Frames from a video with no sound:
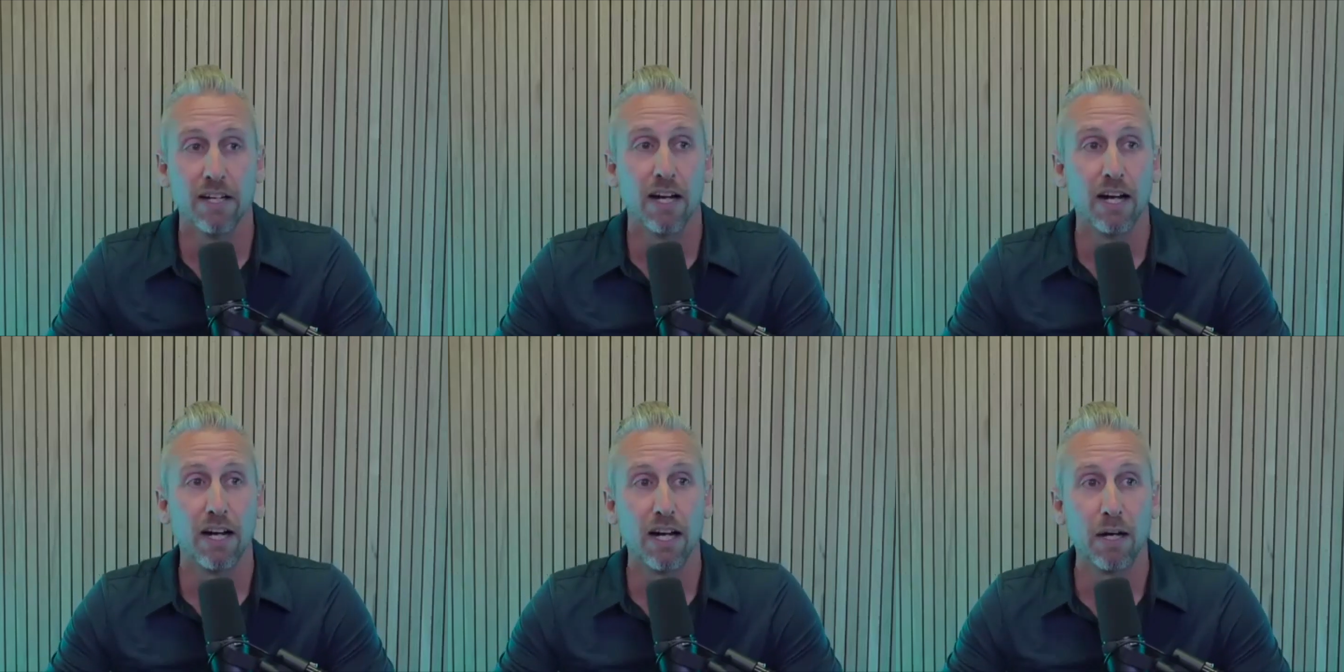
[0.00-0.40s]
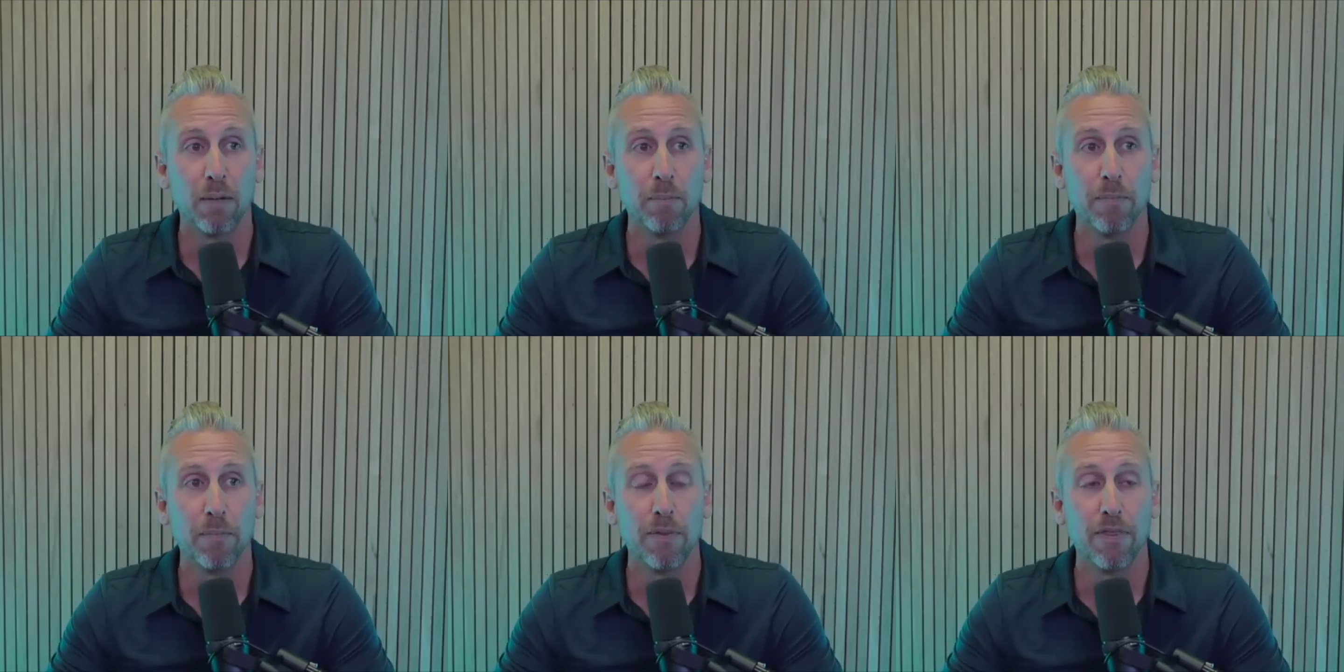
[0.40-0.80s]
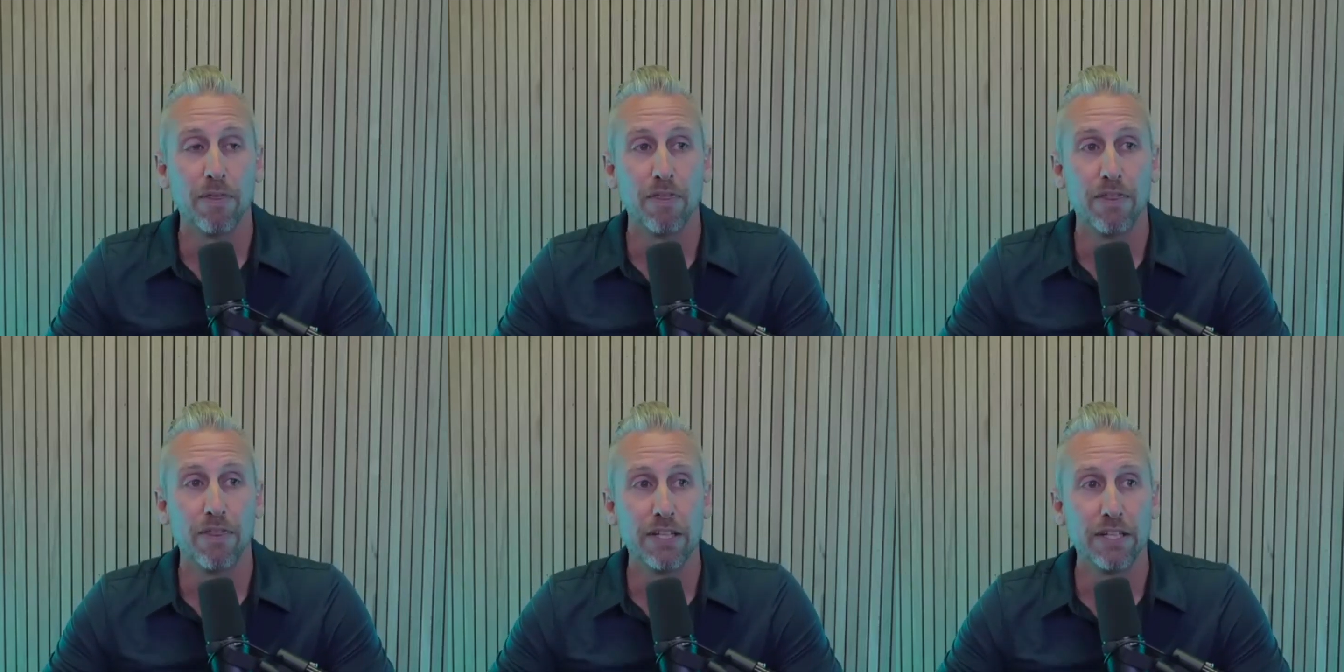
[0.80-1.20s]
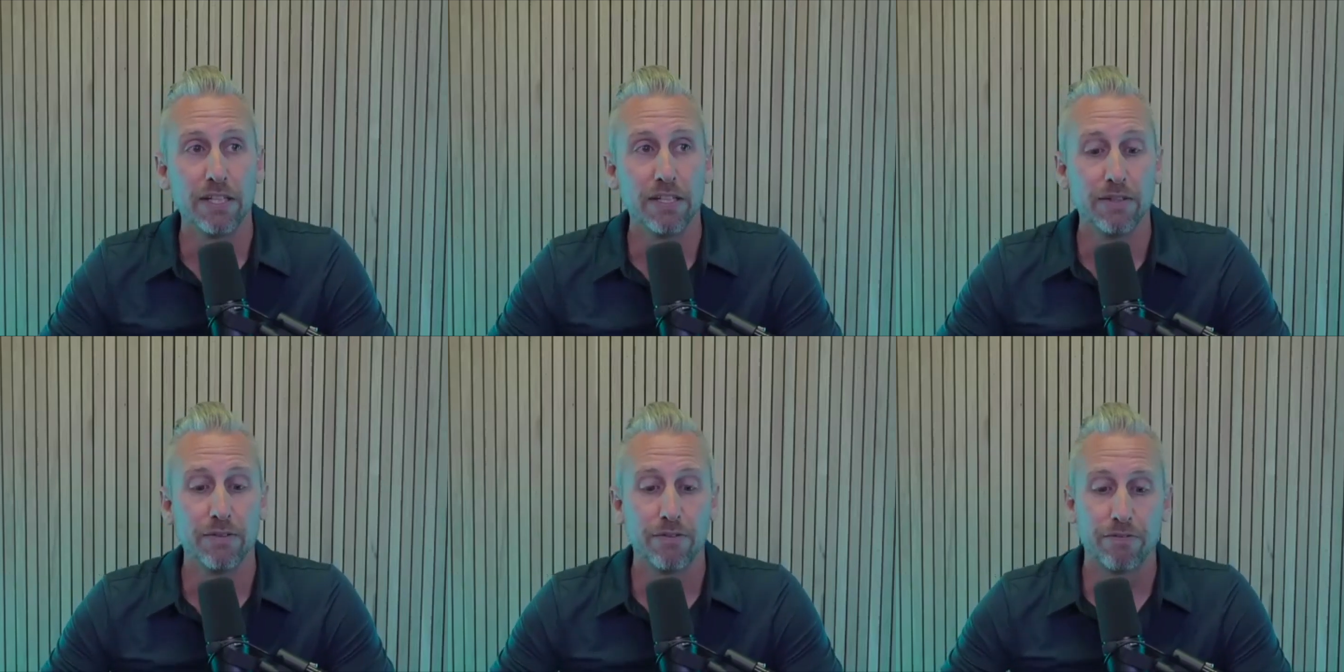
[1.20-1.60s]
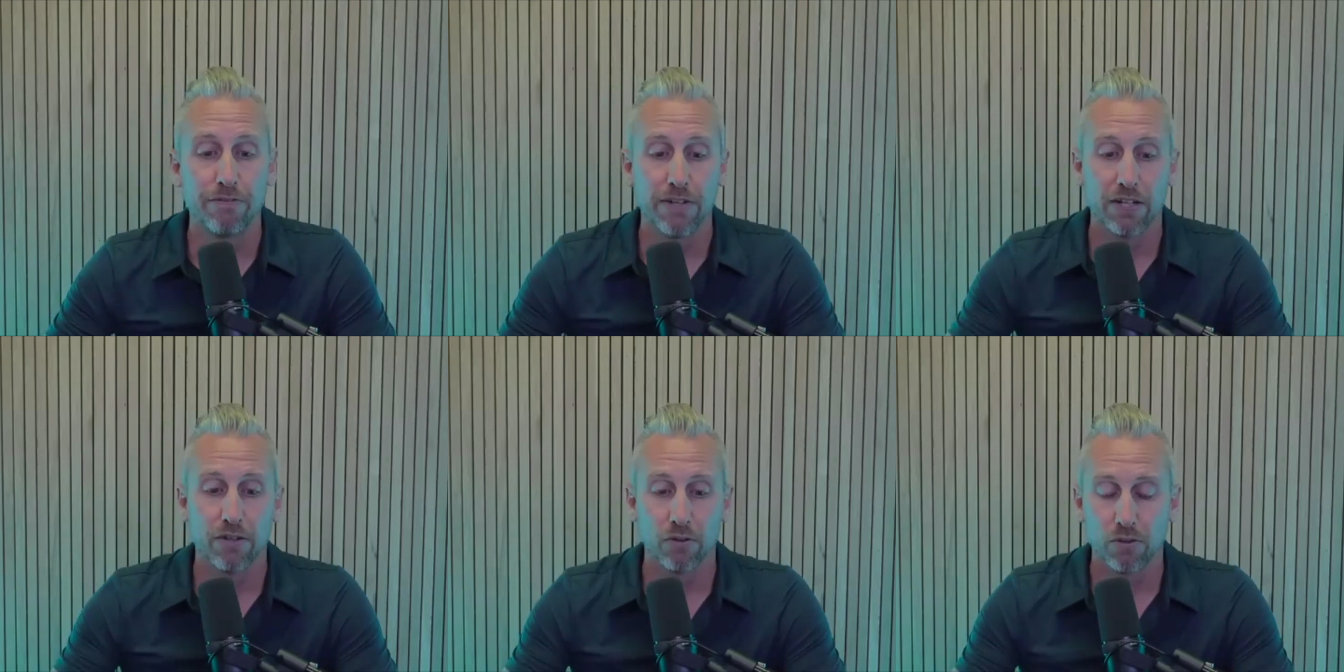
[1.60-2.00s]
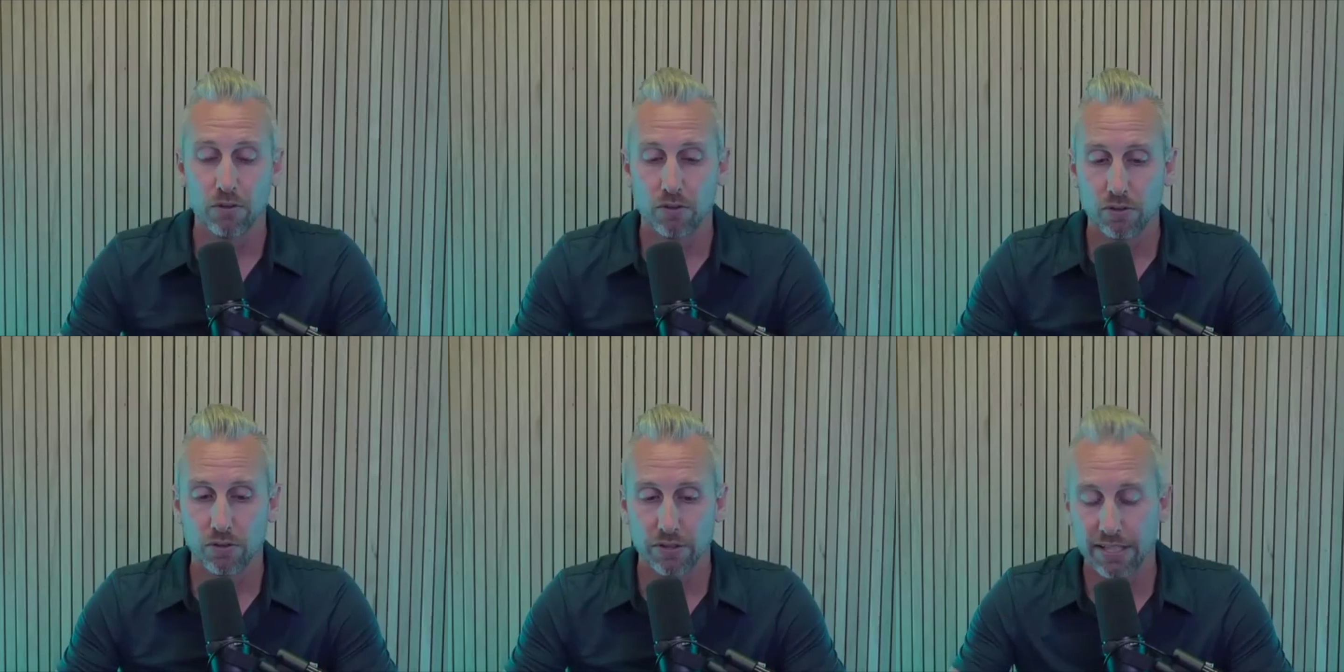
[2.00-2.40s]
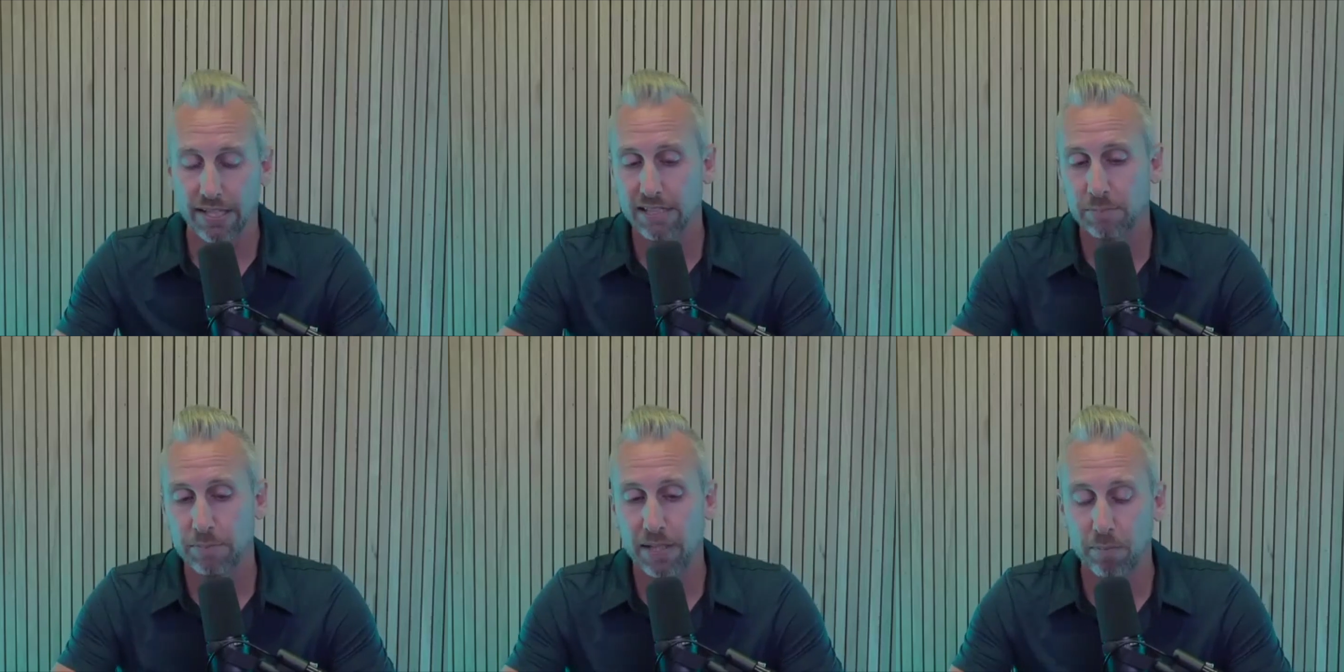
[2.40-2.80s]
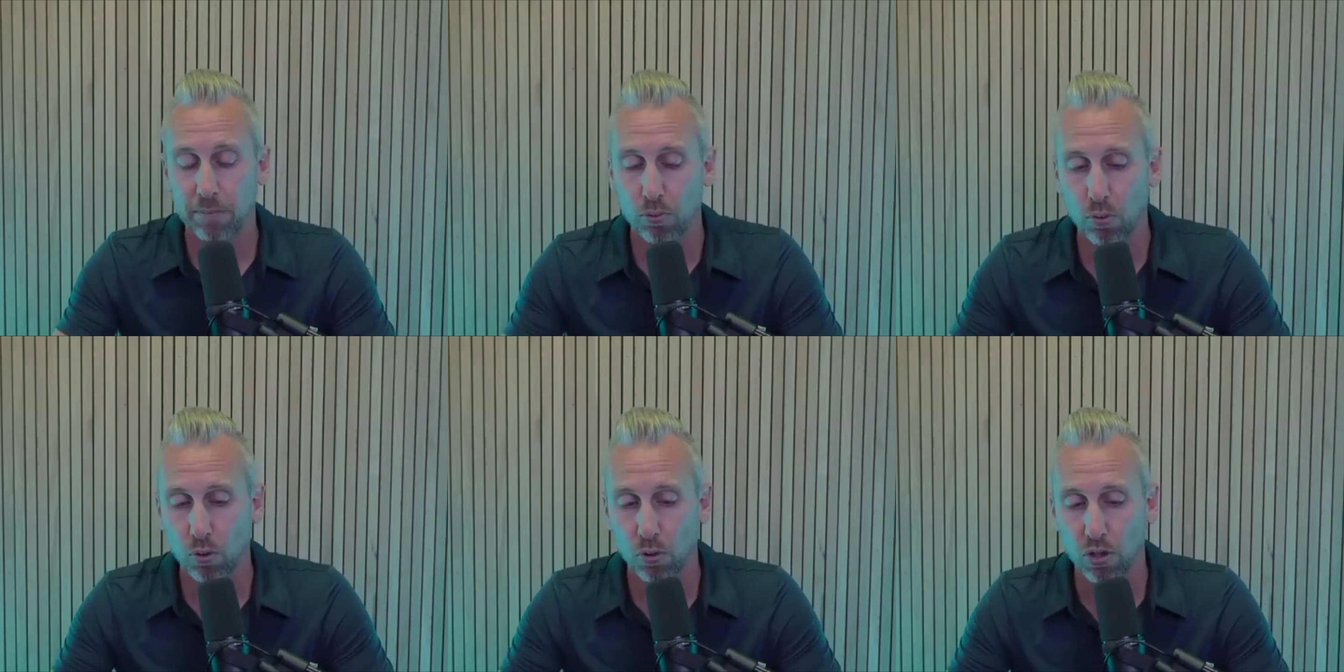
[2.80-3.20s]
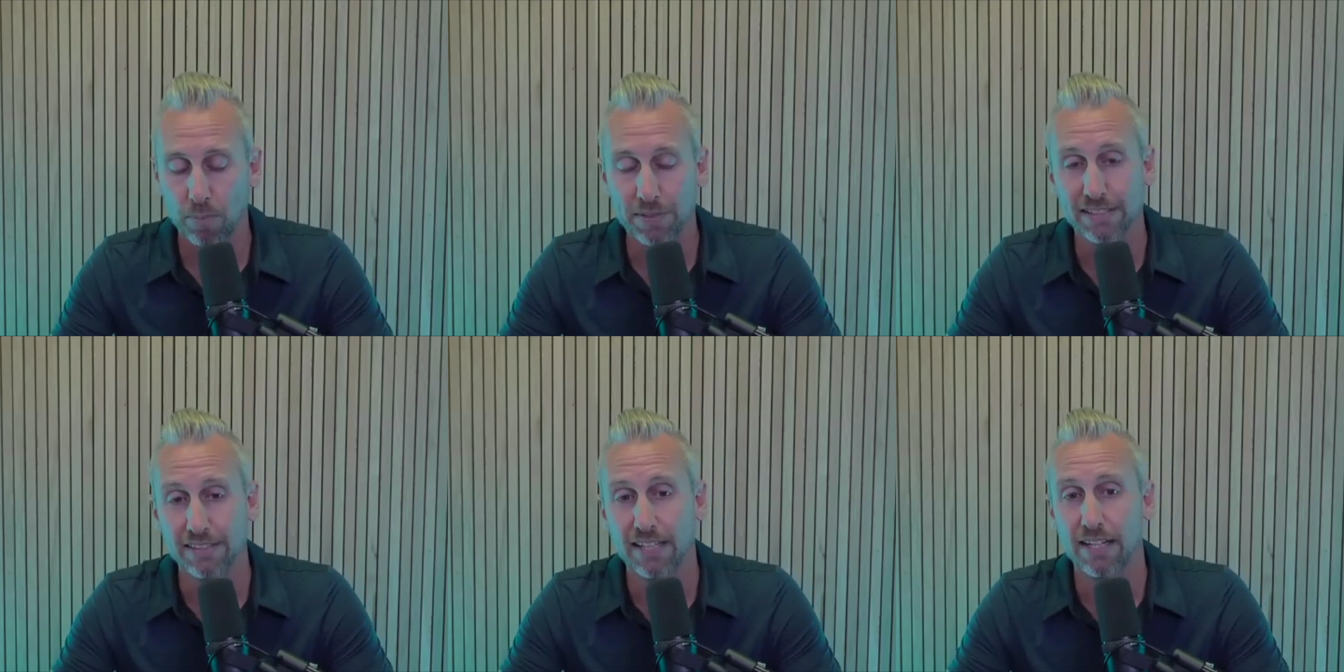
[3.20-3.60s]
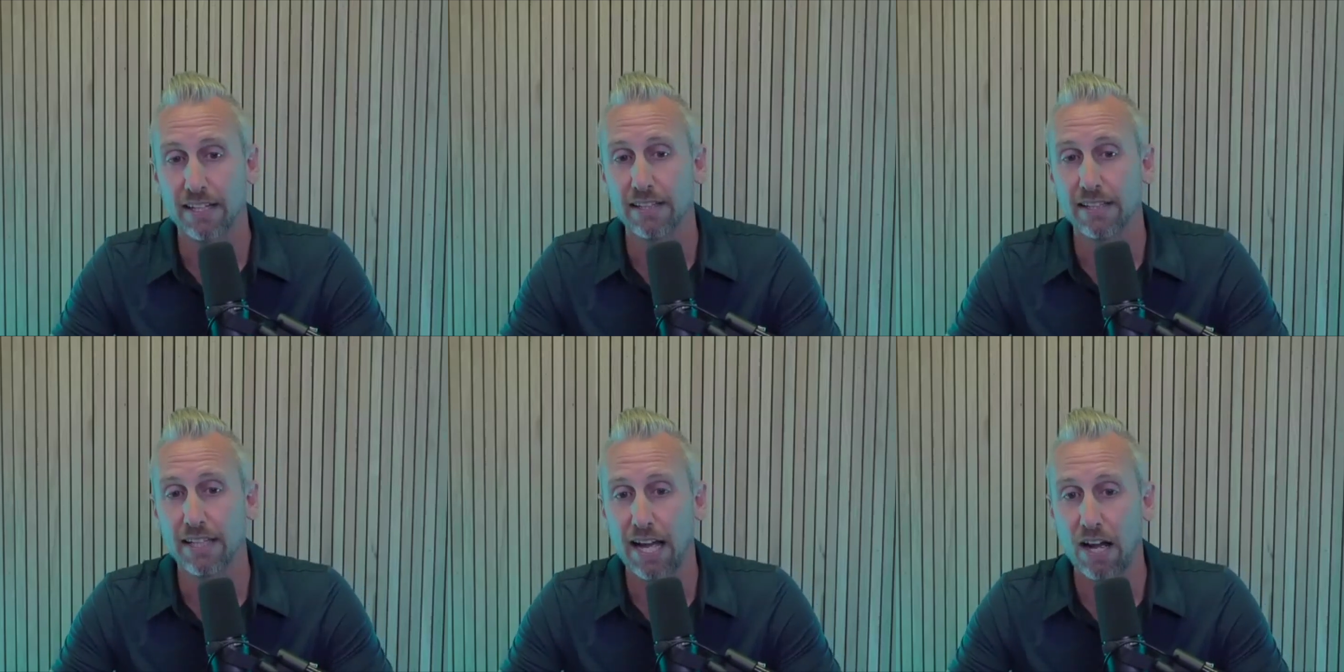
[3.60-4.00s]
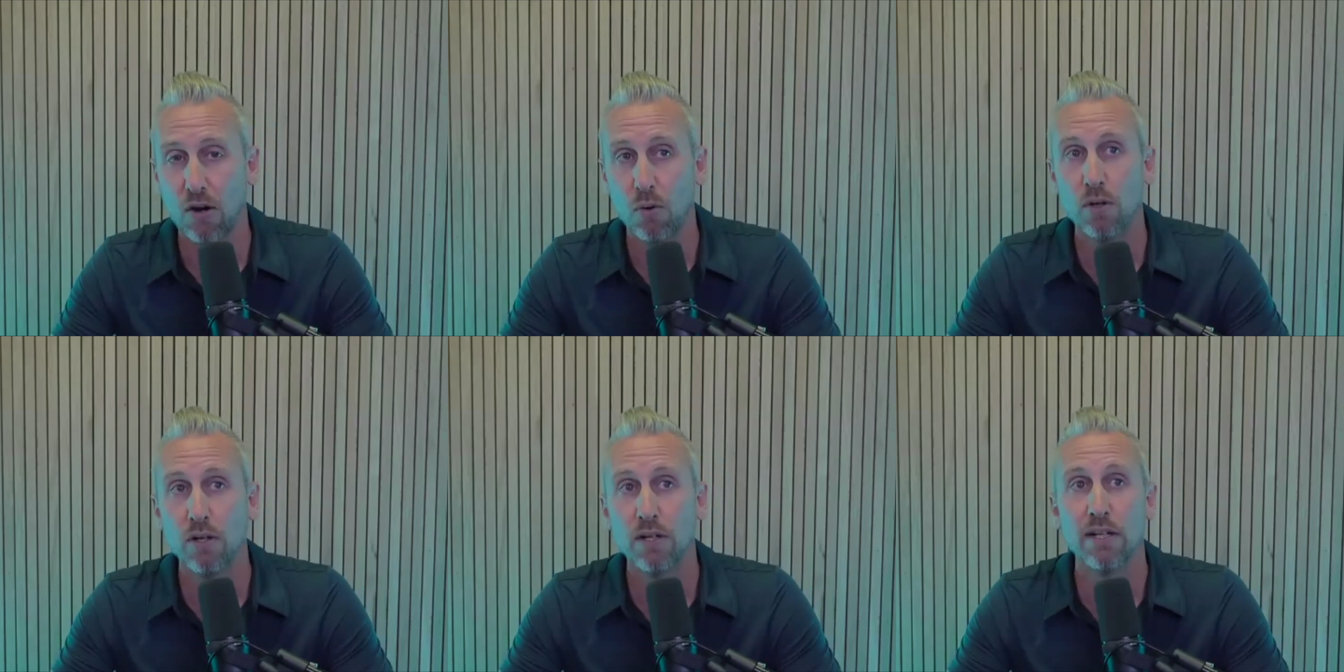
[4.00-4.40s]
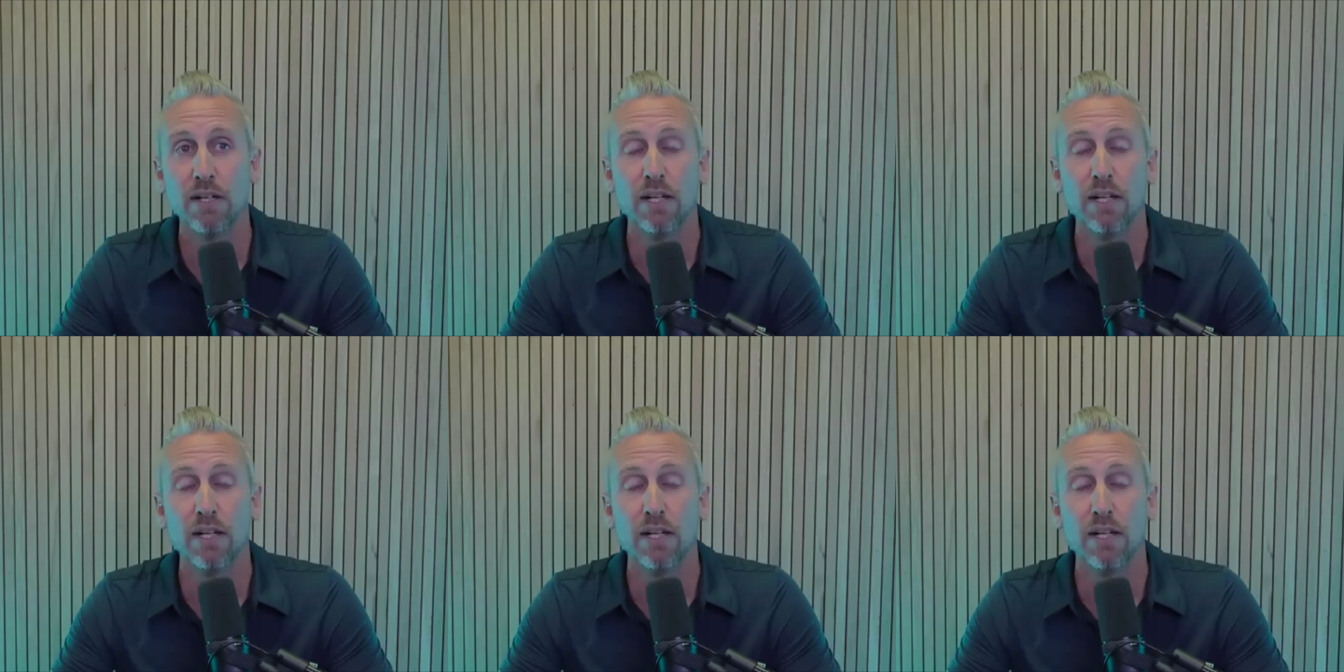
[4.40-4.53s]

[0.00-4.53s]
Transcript: The SBA program does not allow